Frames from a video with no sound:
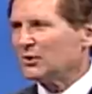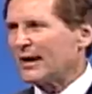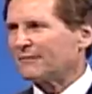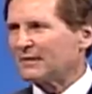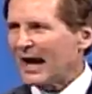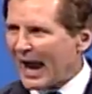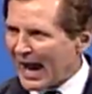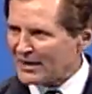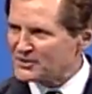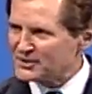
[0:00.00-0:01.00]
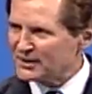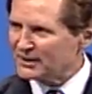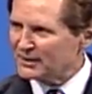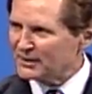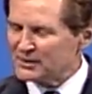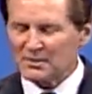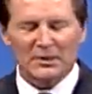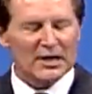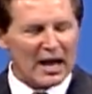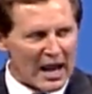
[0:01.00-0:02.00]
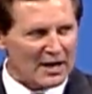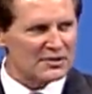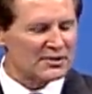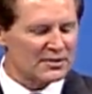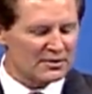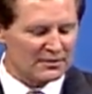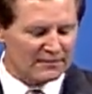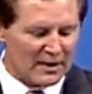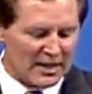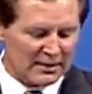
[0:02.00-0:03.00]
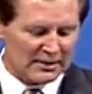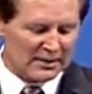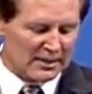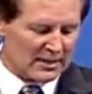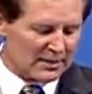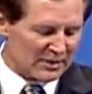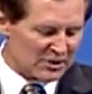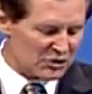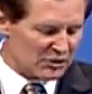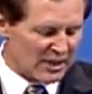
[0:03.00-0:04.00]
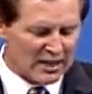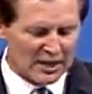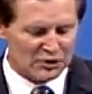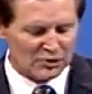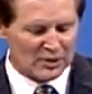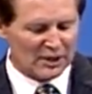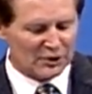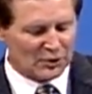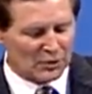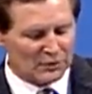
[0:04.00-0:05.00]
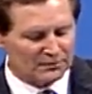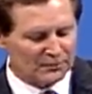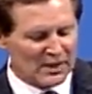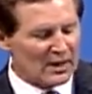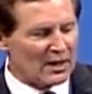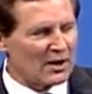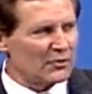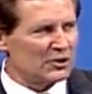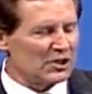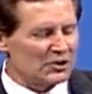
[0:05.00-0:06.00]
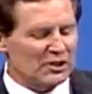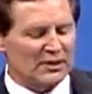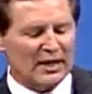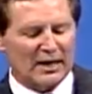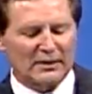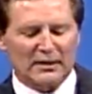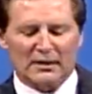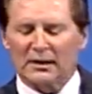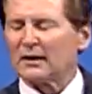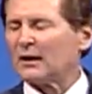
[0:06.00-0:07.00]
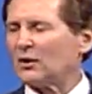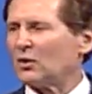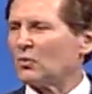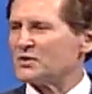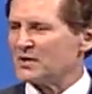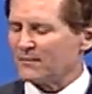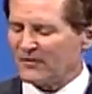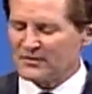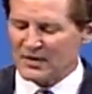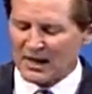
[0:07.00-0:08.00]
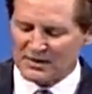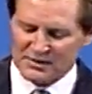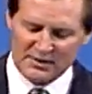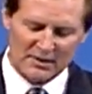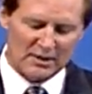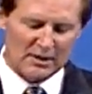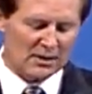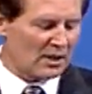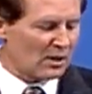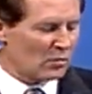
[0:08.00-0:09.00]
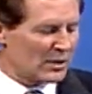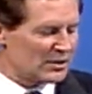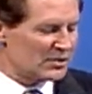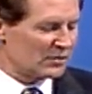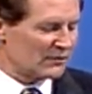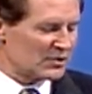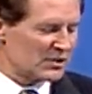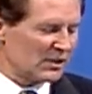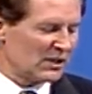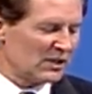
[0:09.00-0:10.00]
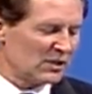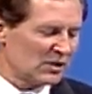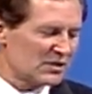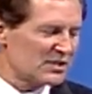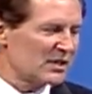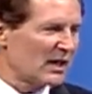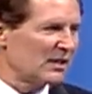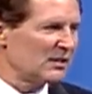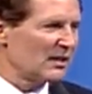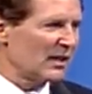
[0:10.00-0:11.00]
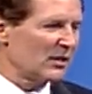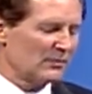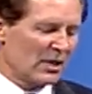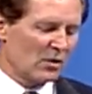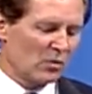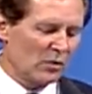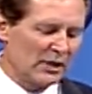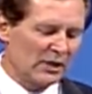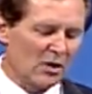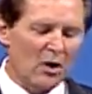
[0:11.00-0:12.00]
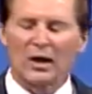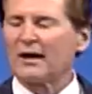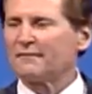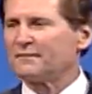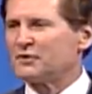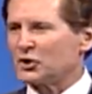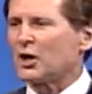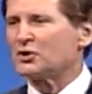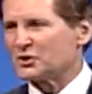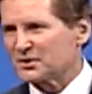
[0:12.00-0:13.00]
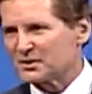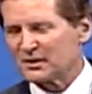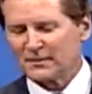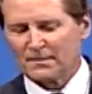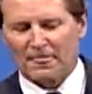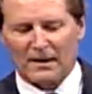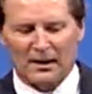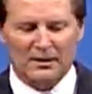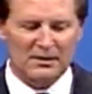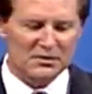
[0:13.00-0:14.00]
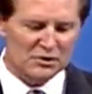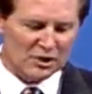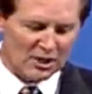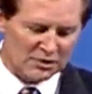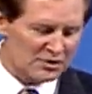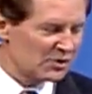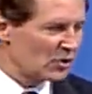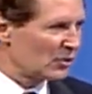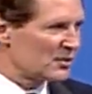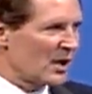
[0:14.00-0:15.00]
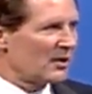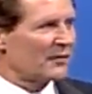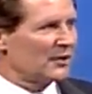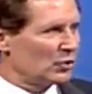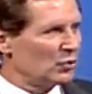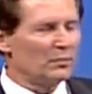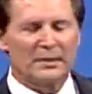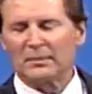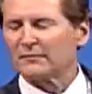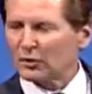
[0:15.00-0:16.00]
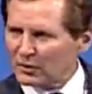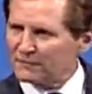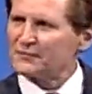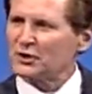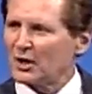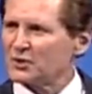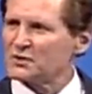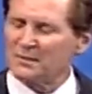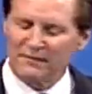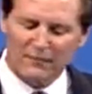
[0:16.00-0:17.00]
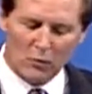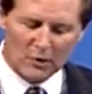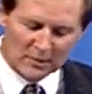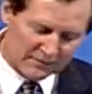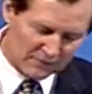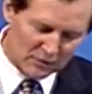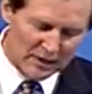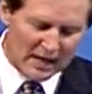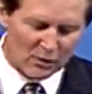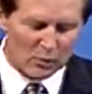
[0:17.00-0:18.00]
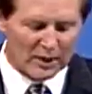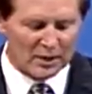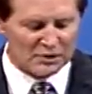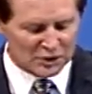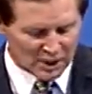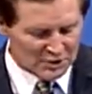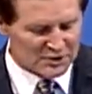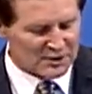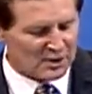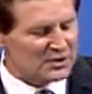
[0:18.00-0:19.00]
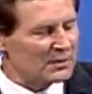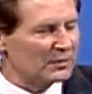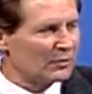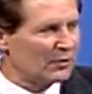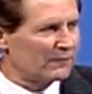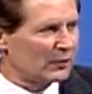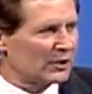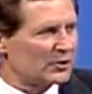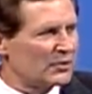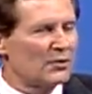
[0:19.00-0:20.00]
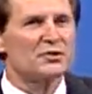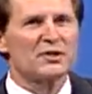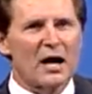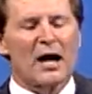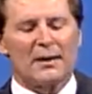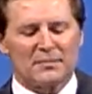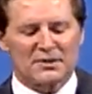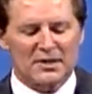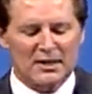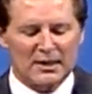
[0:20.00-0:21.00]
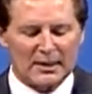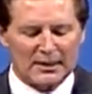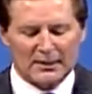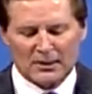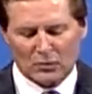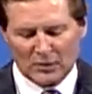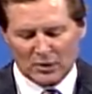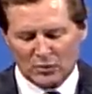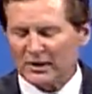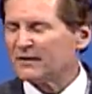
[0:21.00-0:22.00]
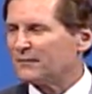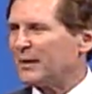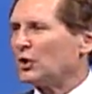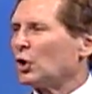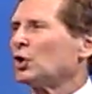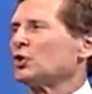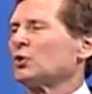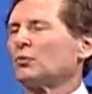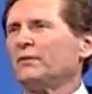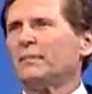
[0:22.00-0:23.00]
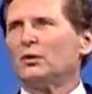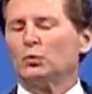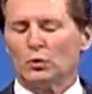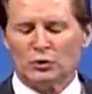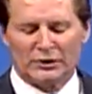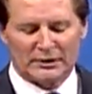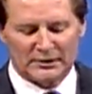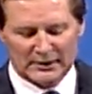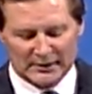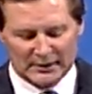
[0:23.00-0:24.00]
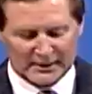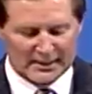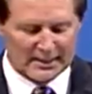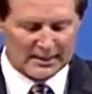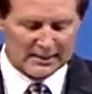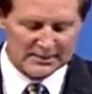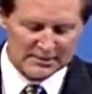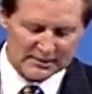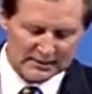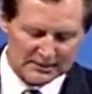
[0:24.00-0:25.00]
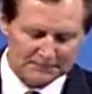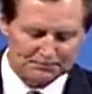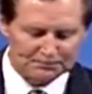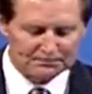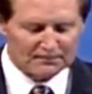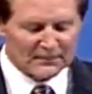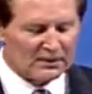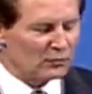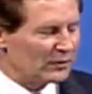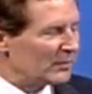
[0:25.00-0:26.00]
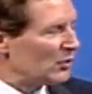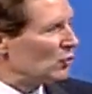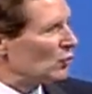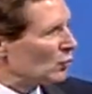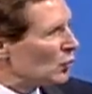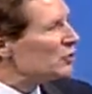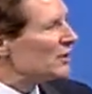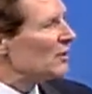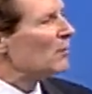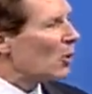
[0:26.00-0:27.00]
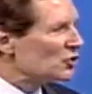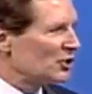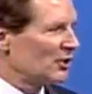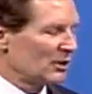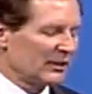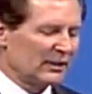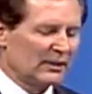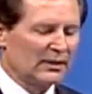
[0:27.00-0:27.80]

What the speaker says: have to ask. Simply ask the divine, because you cannot do it on your own. Another teaching that was emphasized at our Oneness University in India is the idea that we all have charges. And these charges, you know, are nothing new. People have heard of charges before, but if you're not aware, charges are simply referring to those times where we have been hurt or we've been wounded. And we've been wounded emotionally.